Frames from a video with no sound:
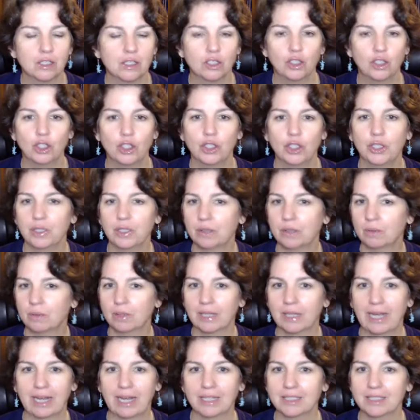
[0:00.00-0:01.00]
good and
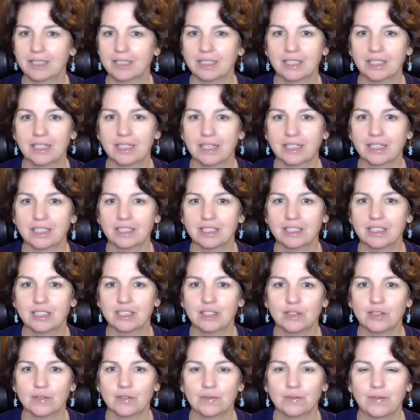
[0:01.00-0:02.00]
relaxed and connected
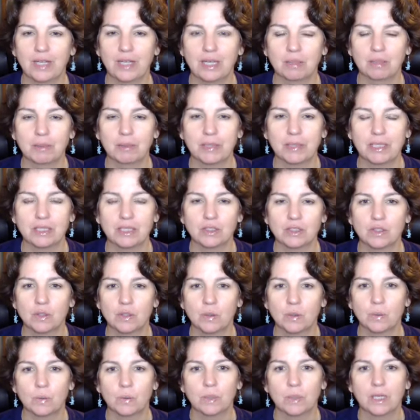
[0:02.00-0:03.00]
to your family.
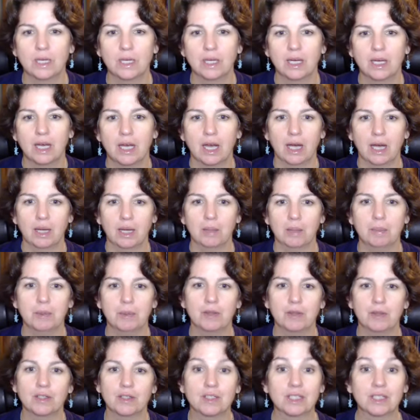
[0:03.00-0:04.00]
So
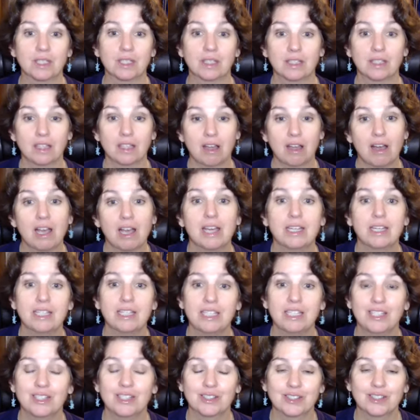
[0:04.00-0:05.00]
there's a lot
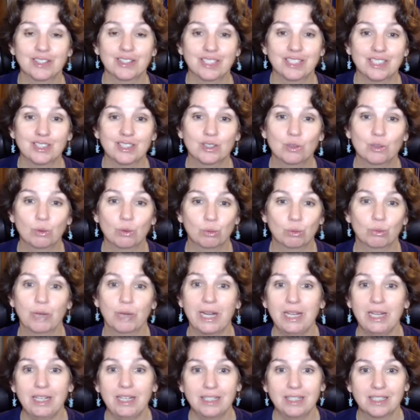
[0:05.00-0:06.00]
here that's
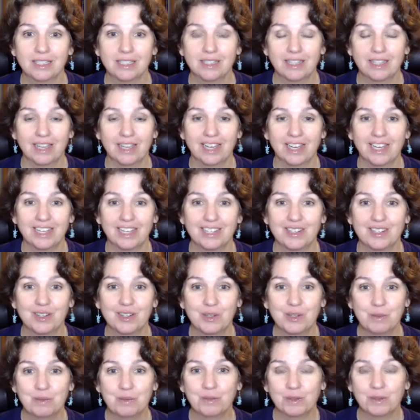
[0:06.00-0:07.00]
great that
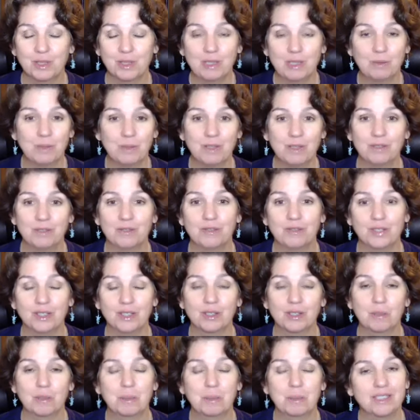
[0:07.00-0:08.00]
hopefully we
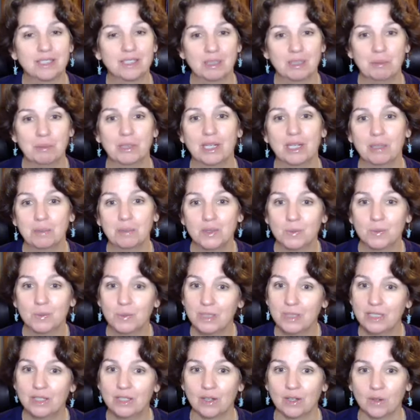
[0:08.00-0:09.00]
feel, but sometimes
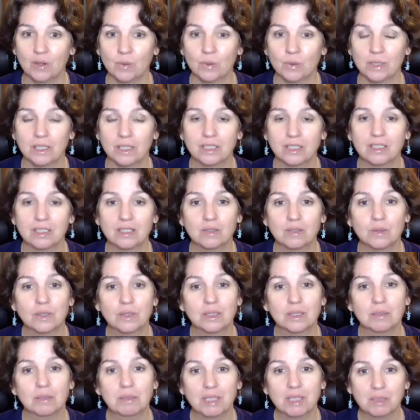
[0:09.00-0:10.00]
we don't. And so
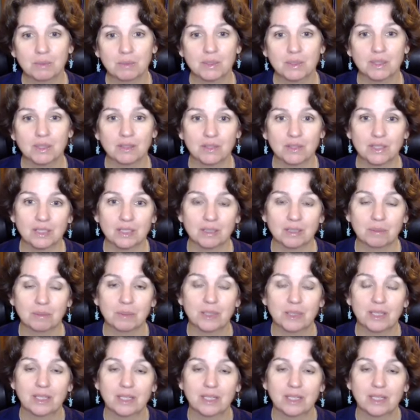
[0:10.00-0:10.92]
sometimes there's some